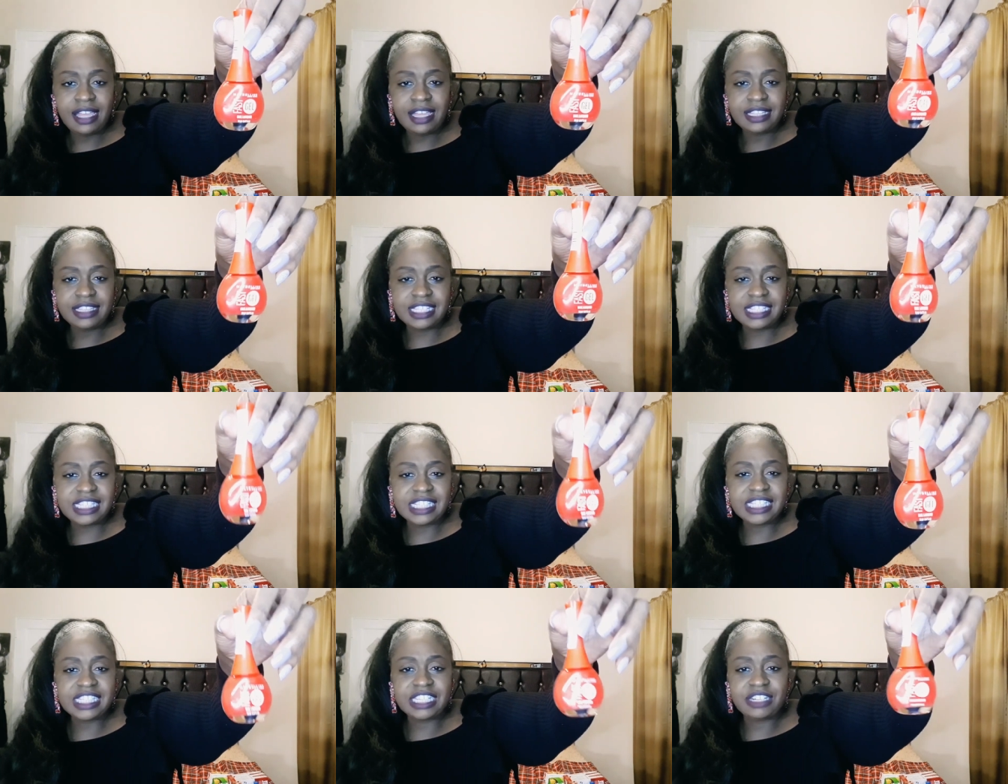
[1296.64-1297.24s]

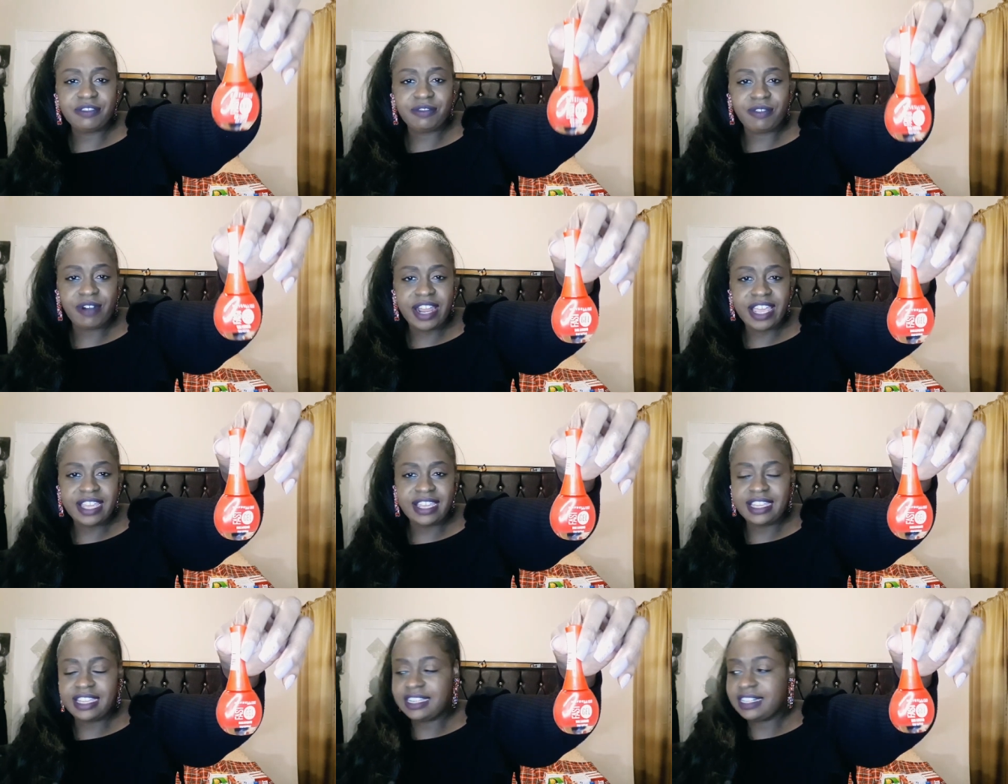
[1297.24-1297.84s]
This is in
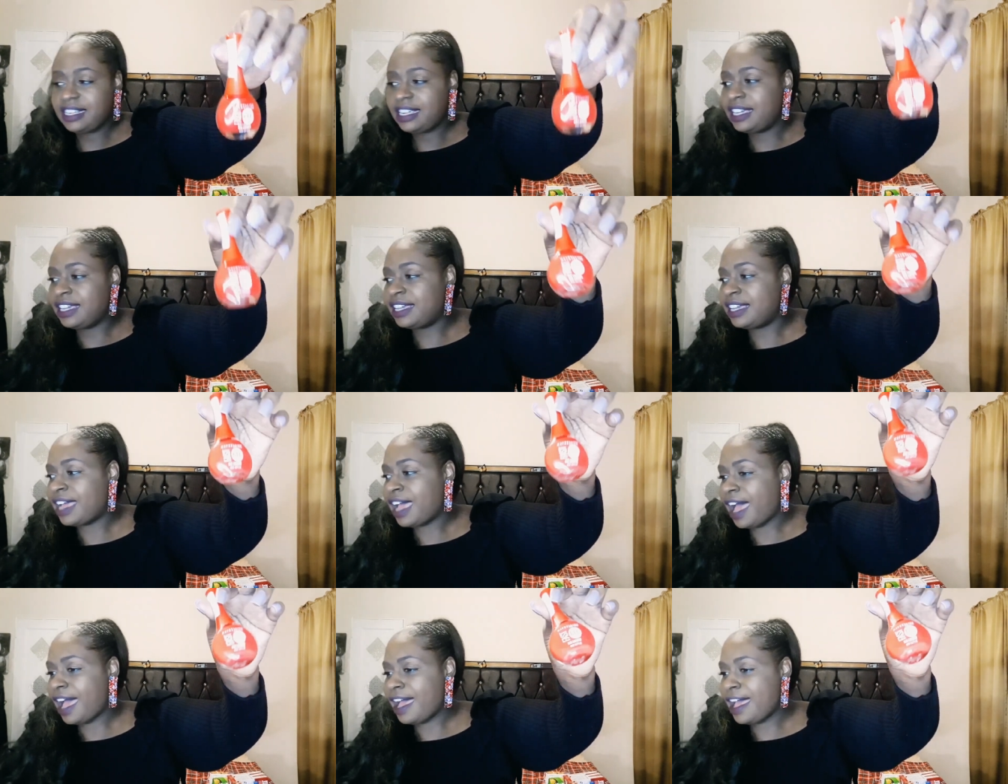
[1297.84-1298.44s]
red.
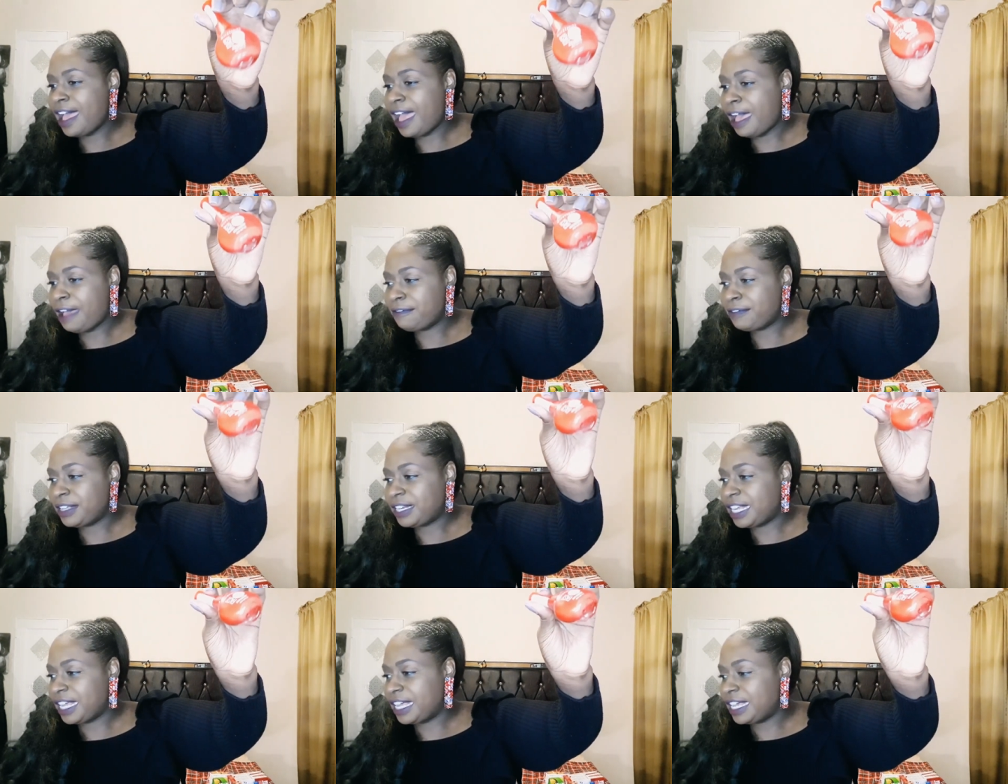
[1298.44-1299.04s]
I have
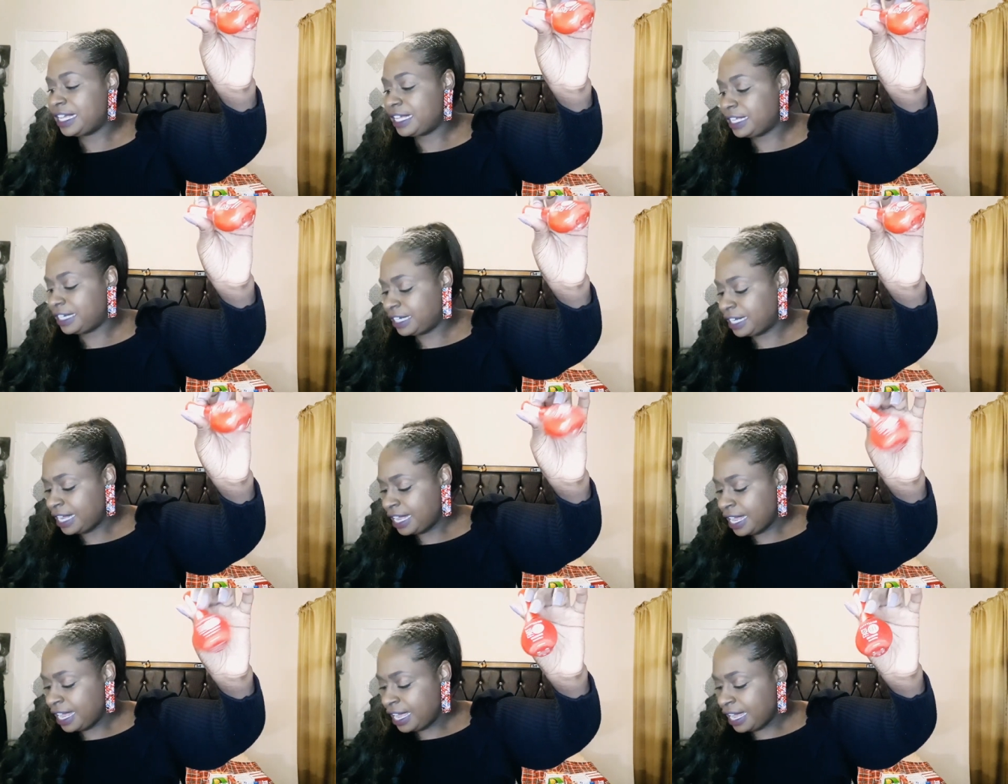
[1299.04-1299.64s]
it in
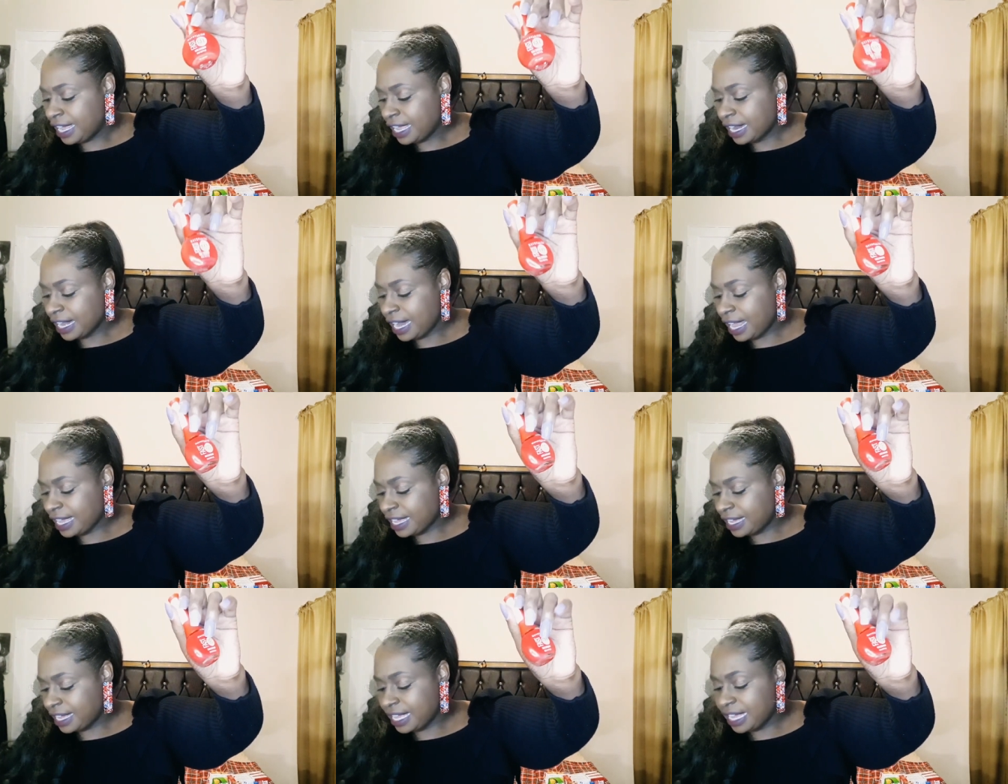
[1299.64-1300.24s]

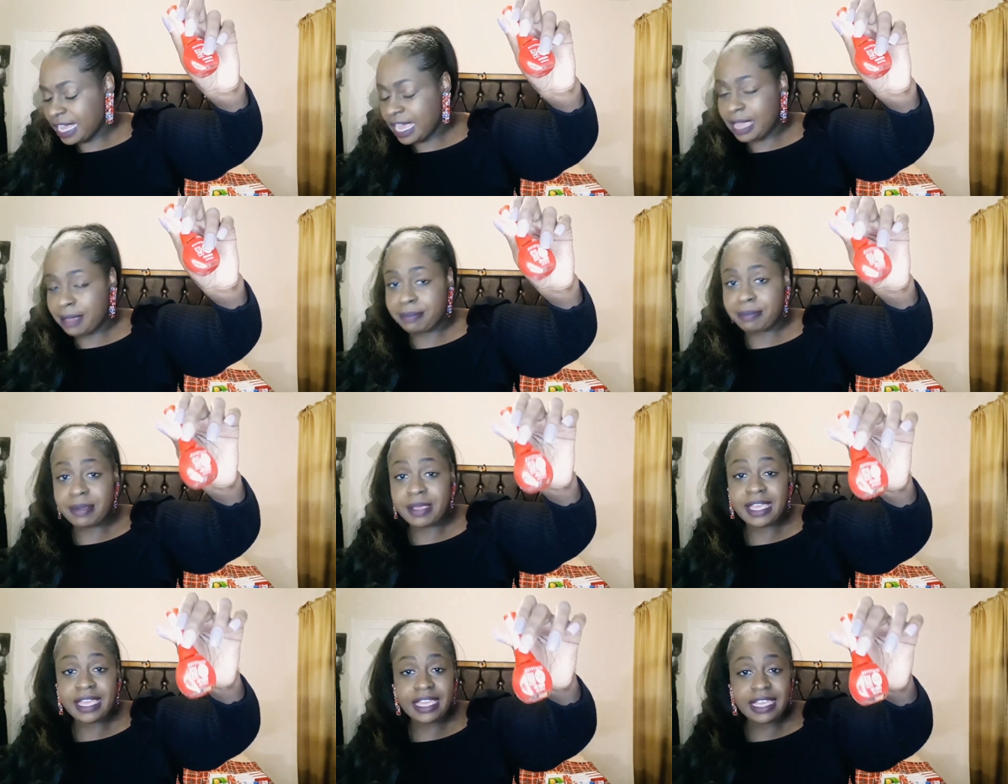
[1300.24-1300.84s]
like a, a
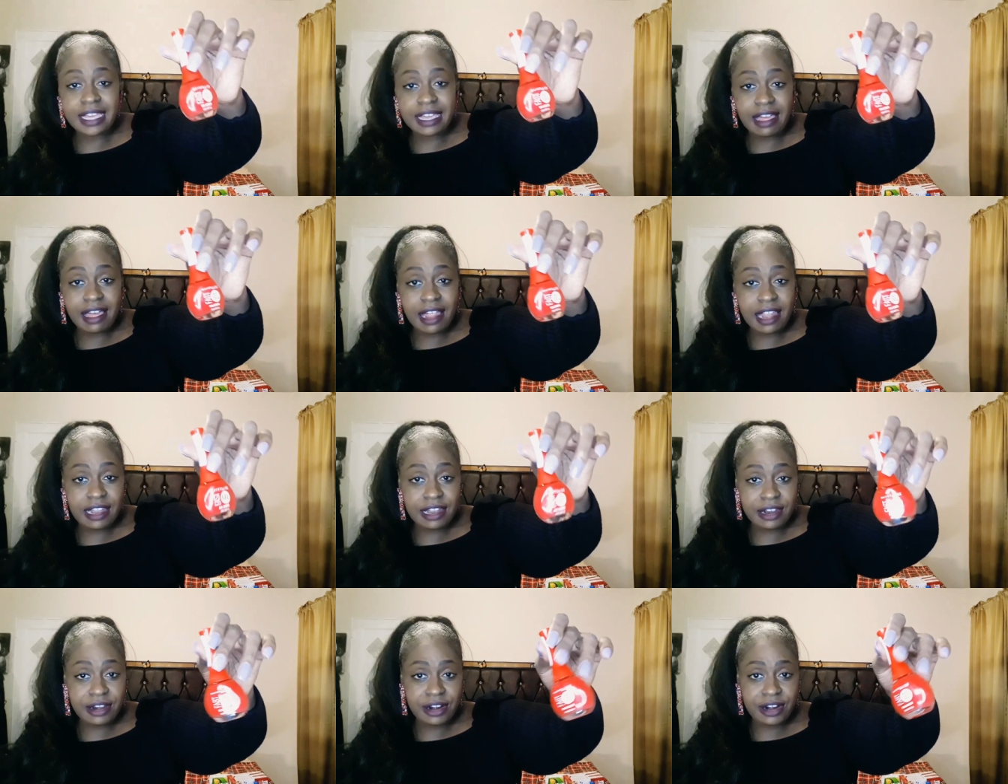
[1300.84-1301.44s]
pink
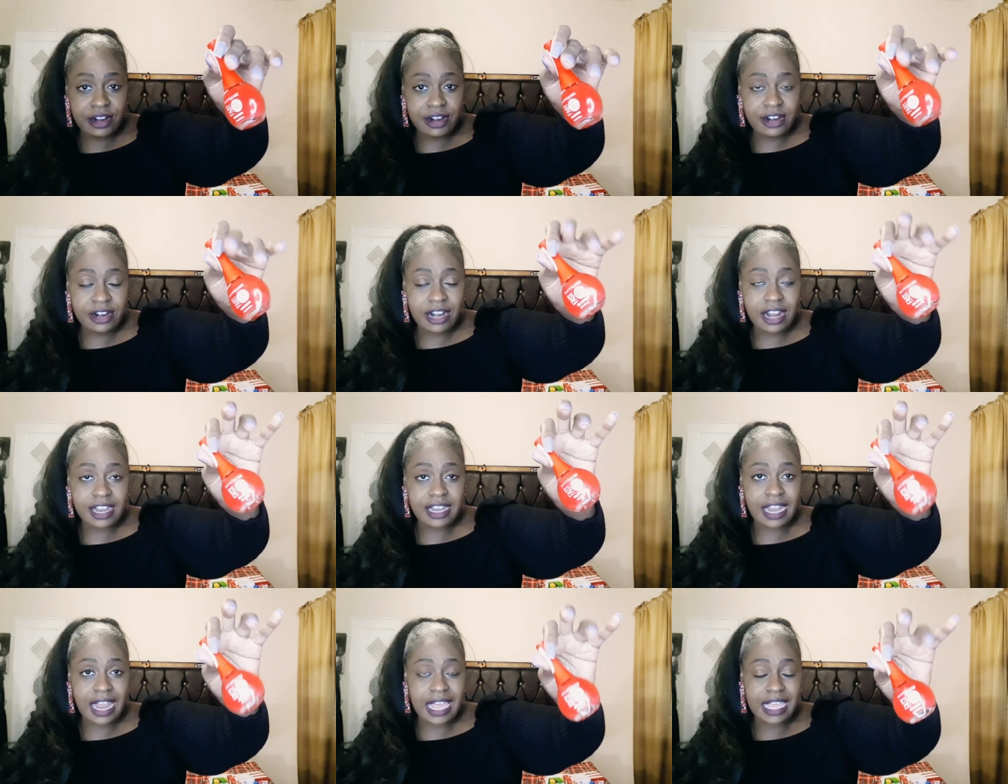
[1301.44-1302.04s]
color,
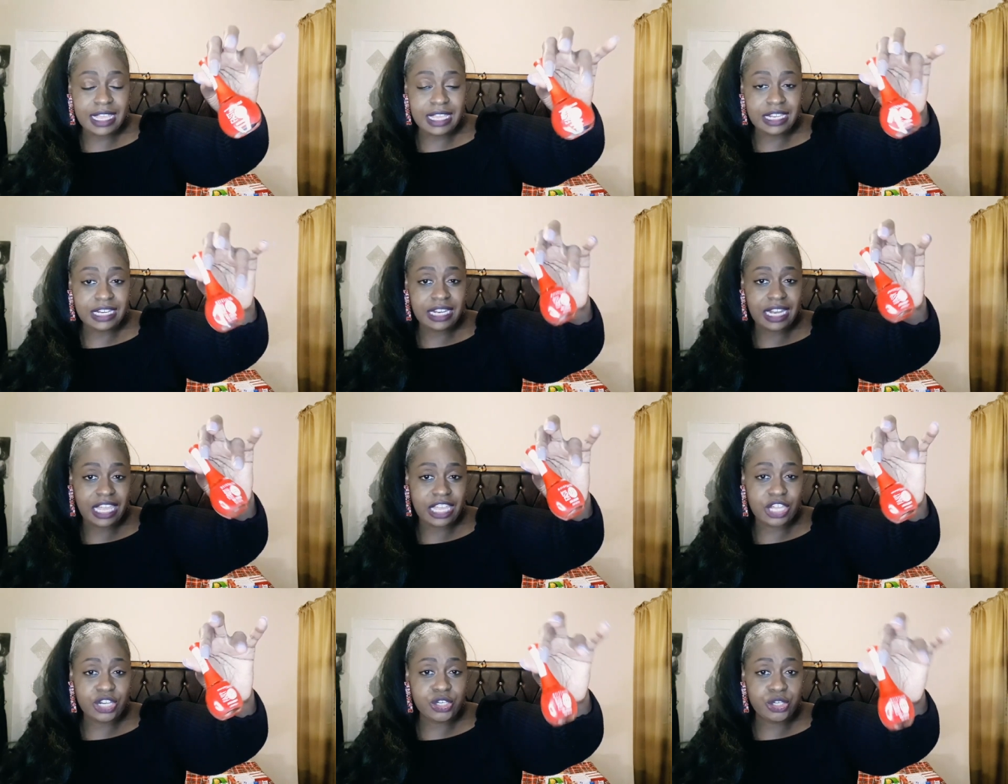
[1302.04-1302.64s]
a light,
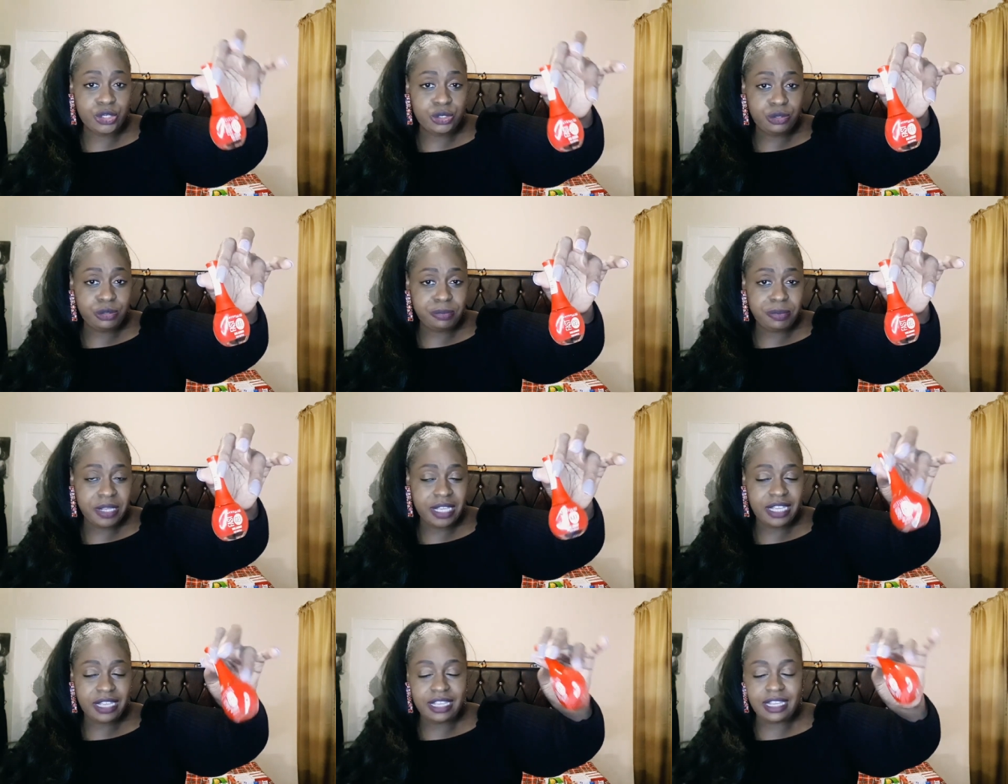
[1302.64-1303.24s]
like a nude
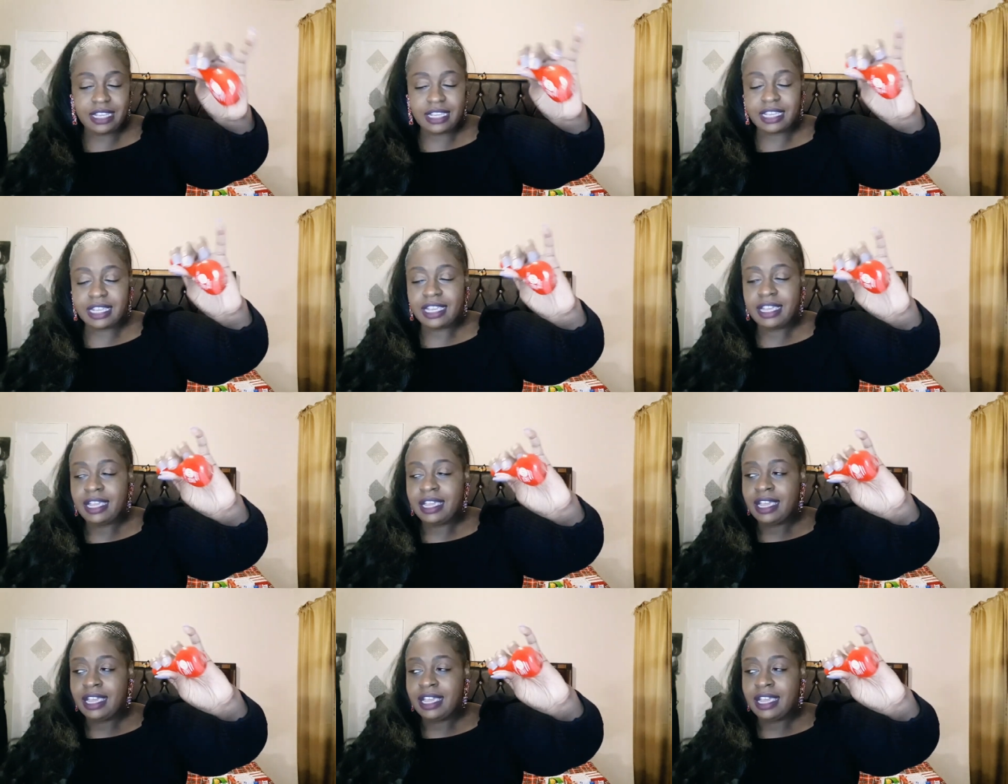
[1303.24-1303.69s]
pink.